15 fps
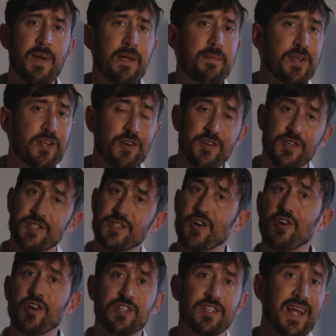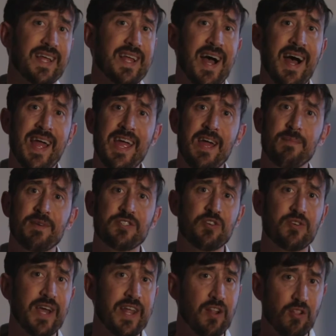Maybe you're discouraged like I am as
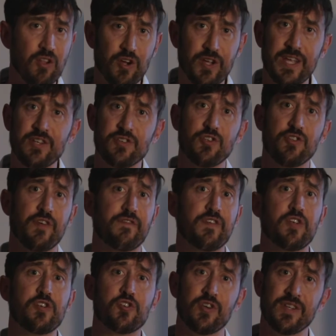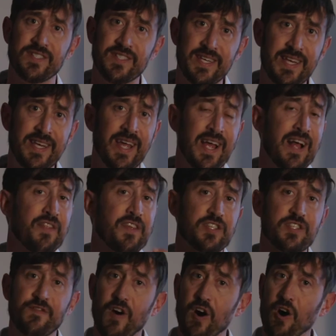you kind of look into the future and see
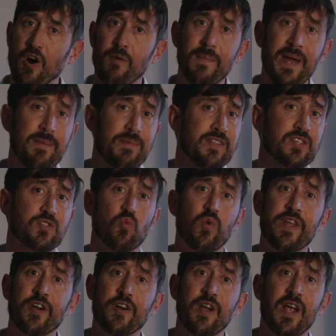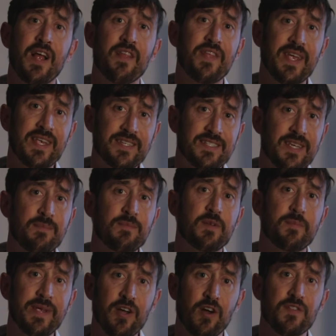this fall, maybe this winter, things seem
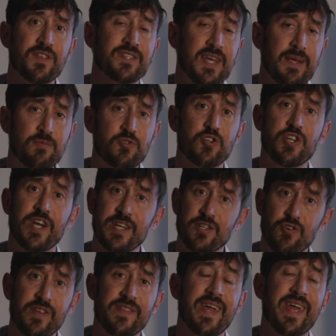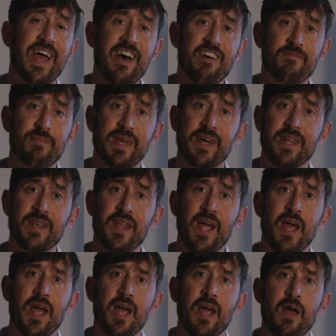to be on the same trajectory they have been.
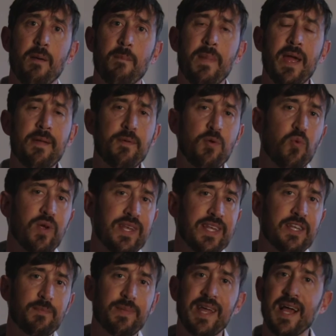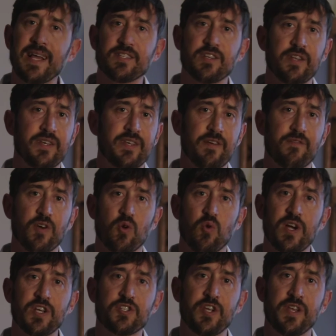Maybe we need to be asking a different
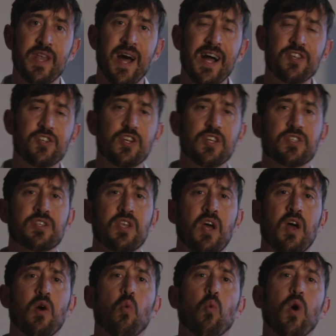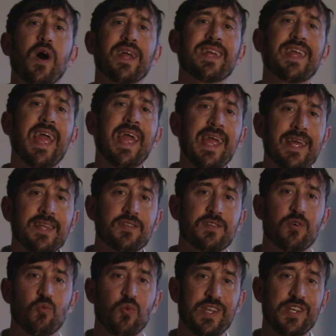question, not just what
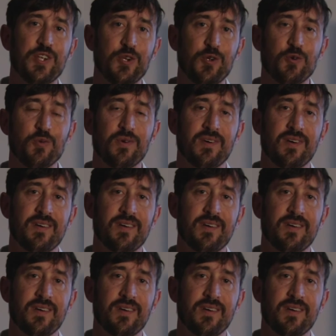can't we do,